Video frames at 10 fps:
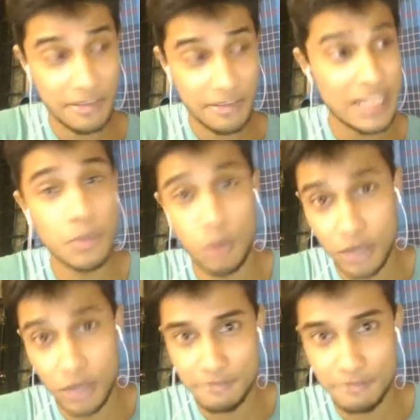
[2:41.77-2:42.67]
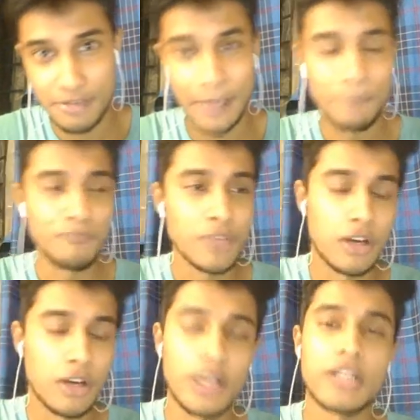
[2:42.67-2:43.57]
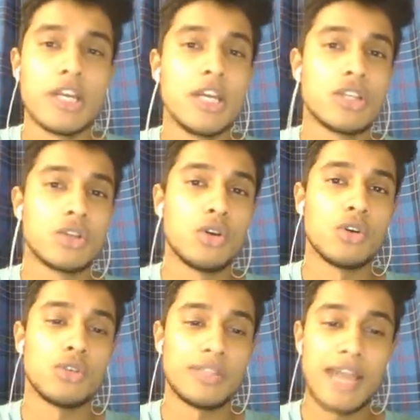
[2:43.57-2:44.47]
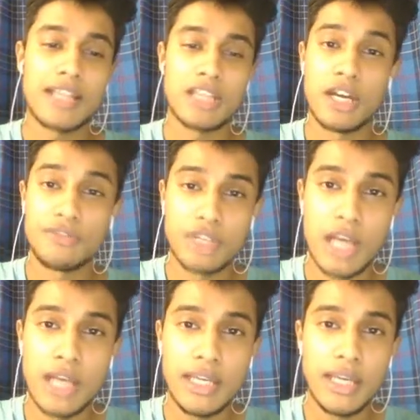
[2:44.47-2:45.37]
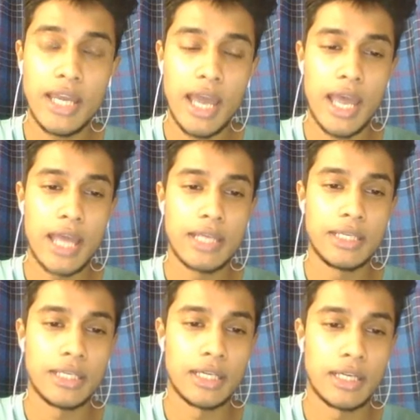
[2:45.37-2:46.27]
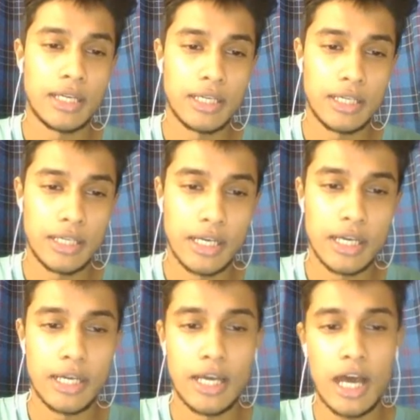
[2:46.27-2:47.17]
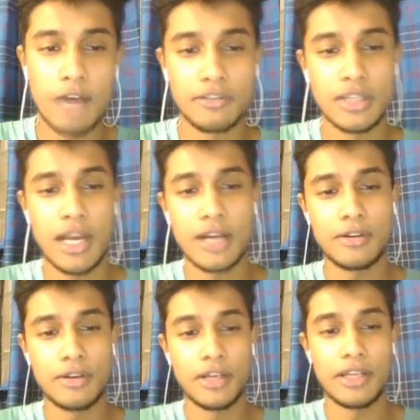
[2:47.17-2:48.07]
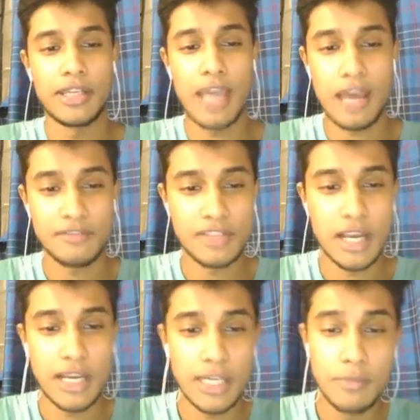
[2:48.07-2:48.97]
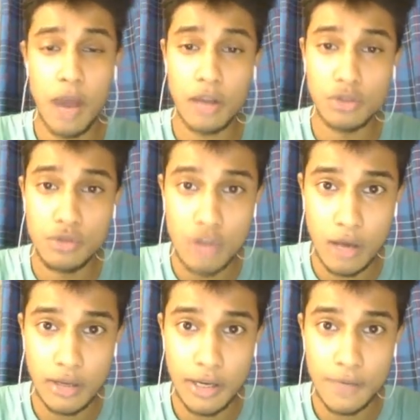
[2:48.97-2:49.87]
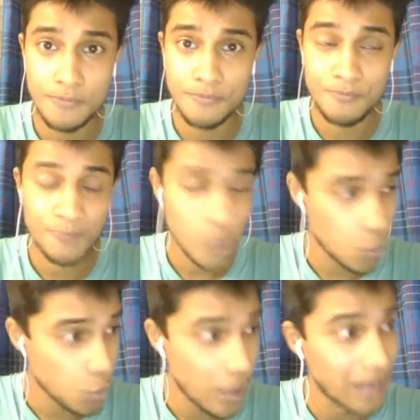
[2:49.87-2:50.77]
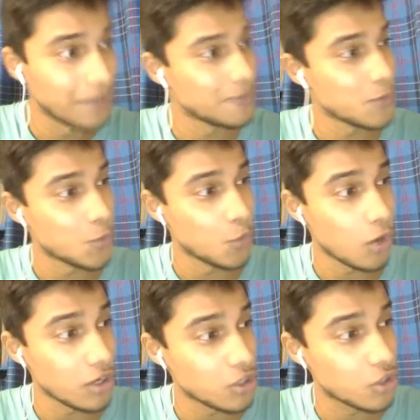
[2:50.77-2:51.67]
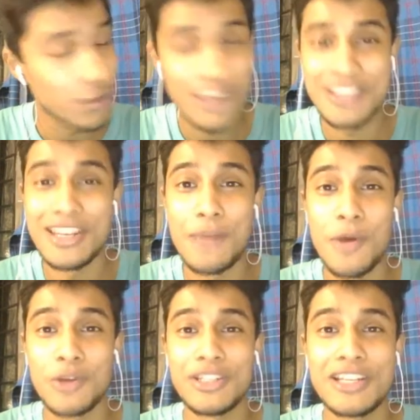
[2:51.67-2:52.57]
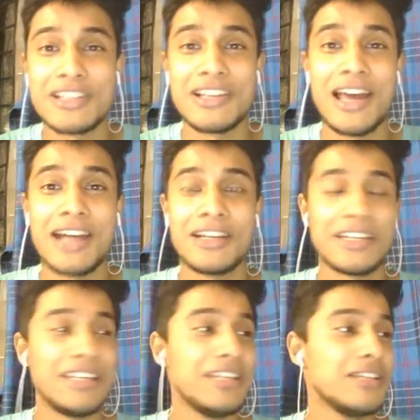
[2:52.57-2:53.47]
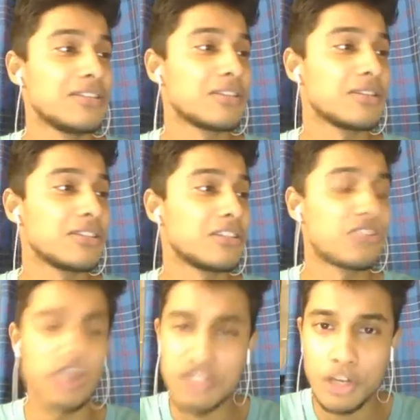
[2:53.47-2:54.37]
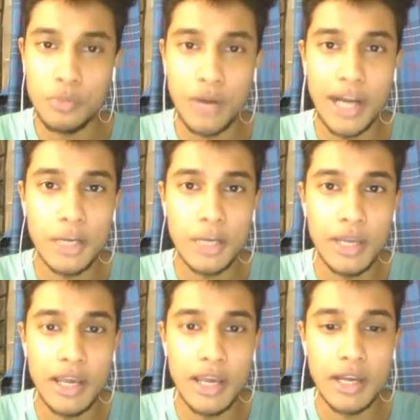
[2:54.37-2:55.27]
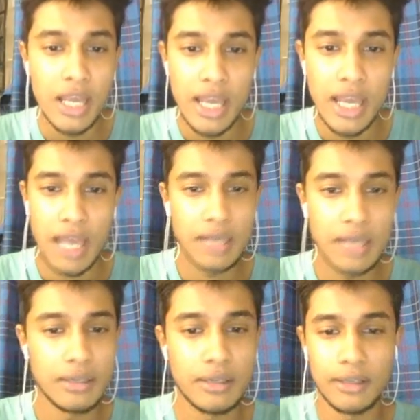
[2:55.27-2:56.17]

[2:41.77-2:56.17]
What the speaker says: supportive way. All right, so that's Anwar Ali, and after that, they have signed Himanshu Jangra. Well, what should I say about this lad? He is such a bright player, and